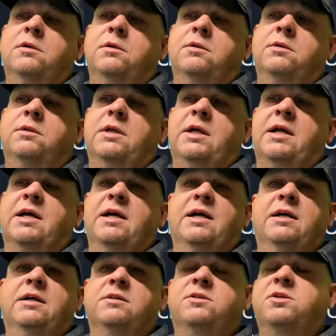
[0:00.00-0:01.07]
that I
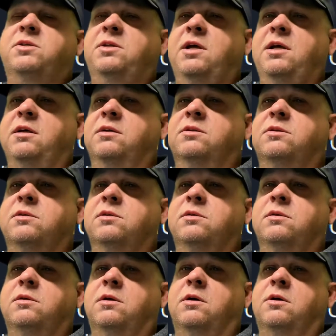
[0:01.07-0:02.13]
had staked
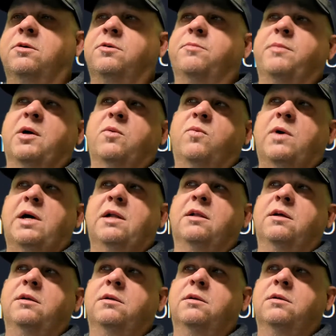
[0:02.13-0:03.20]
under my
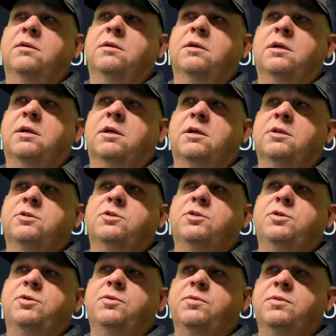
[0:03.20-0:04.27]
wallet
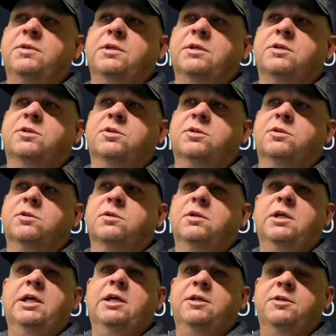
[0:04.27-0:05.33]
to this
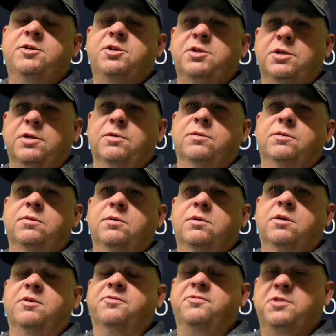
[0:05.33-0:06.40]
Edge node
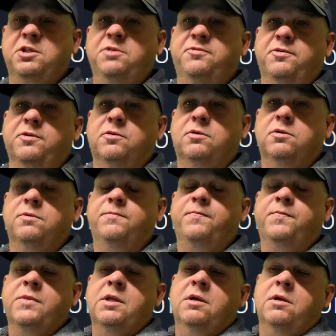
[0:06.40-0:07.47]
of Tfuel.
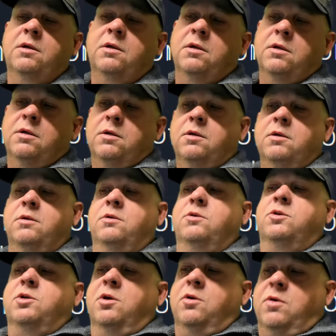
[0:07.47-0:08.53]

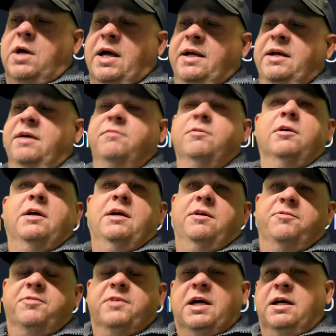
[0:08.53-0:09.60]
So I never
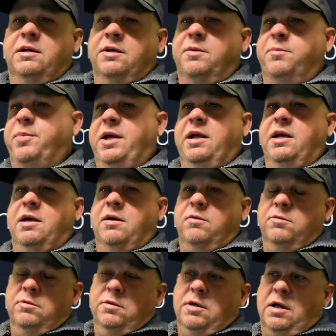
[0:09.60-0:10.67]
have gotten a payout.
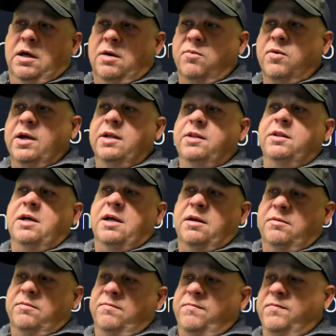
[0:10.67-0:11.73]
I ran
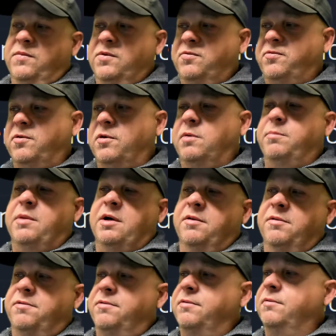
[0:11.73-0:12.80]
that for a
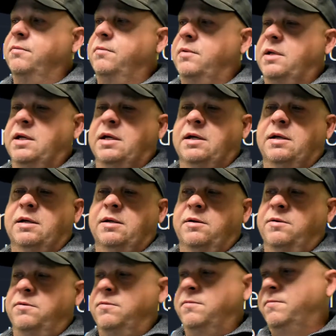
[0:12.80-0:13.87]
month
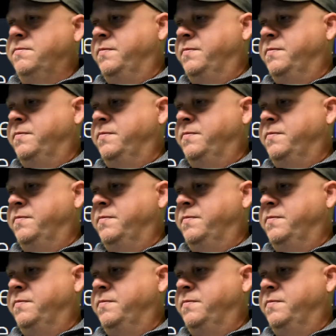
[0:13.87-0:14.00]
and